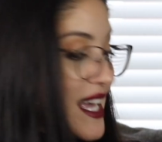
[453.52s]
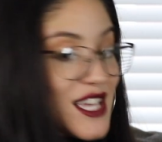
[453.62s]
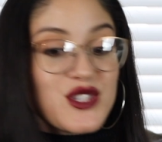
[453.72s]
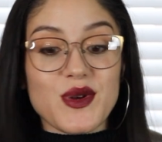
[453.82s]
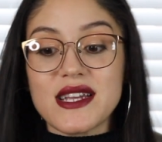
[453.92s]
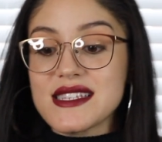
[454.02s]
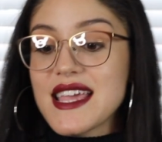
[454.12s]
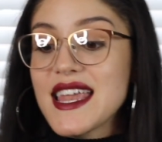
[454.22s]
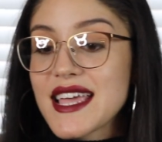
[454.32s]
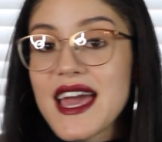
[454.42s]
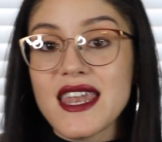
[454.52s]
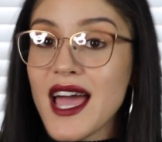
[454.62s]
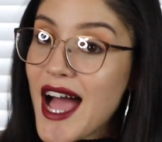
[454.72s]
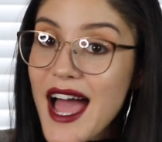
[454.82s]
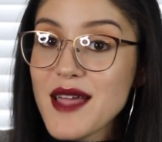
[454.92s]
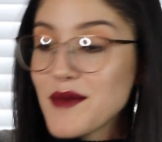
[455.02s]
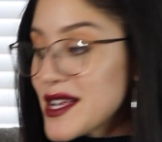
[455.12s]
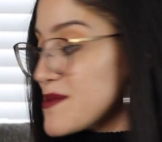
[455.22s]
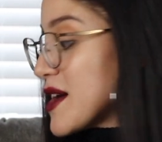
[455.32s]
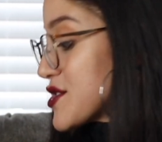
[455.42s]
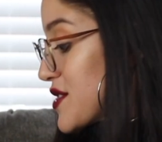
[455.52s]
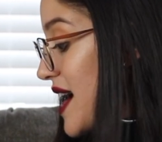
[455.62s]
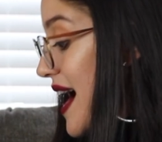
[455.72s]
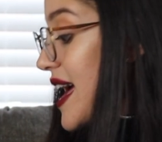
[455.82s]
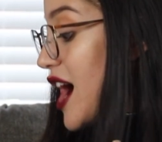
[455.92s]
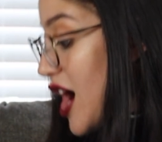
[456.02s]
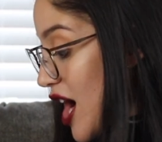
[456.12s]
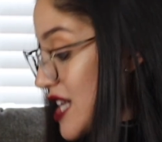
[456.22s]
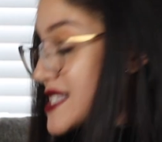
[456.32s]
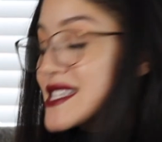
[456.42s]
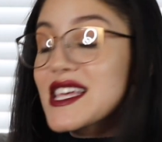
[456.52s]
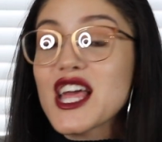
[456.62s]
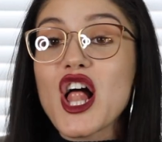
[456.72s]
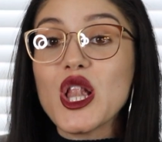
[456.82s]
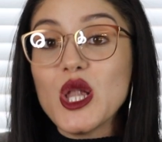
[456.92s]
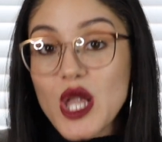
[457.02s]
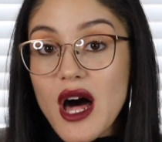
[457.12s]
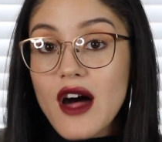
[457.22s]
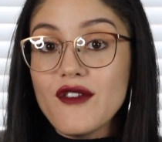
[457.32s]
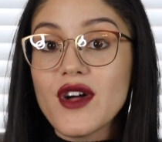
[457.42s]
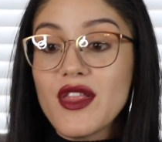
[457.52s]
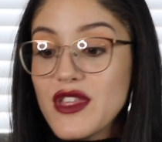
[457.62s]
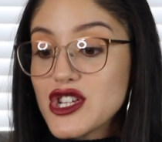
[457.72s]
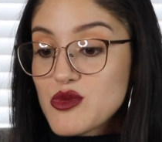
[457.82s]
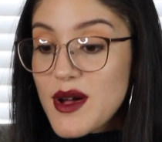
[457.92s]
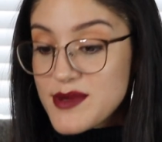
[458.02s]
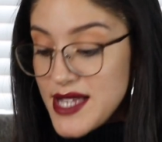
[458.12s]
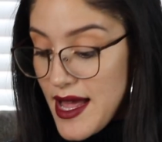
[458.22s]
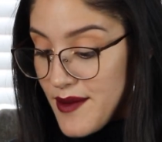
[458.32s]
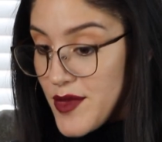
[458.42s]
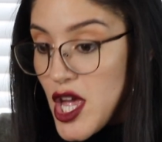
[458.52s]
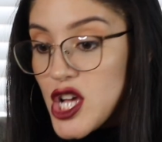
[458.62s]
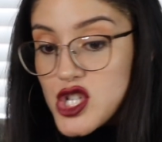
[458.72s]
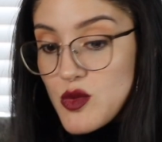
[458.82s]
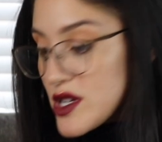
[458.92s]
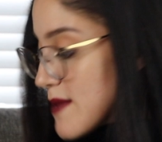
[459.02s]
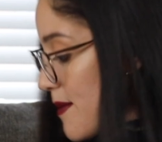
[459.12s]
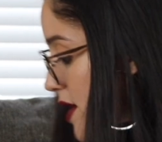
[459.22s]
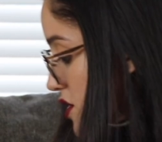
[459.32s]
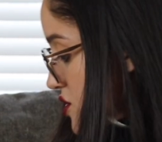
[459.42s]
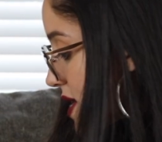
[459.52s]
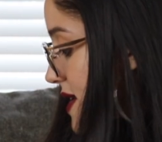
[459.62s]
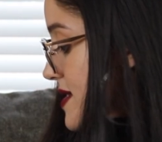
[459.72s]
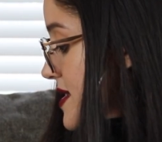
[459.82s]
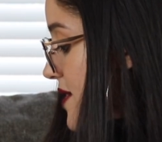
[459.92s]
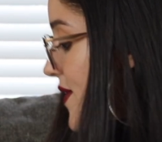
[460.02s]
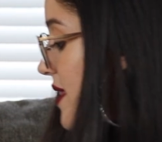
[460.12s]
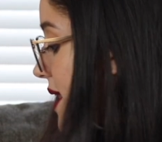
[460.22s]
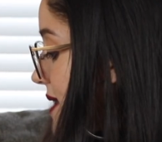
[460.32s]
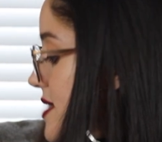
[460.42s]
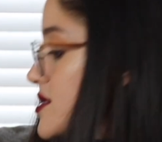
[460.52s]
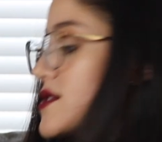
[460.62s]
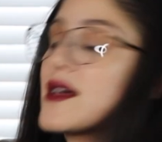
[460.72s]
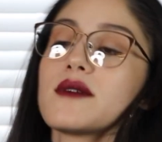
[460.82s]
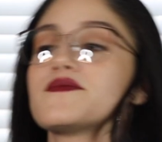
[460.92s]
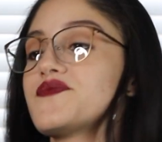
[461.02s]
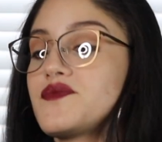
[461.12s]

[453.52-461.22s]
It's crazy. And again, I am not sponsored. I honestly love this website. So where's my mirror so I can see if I like these or not?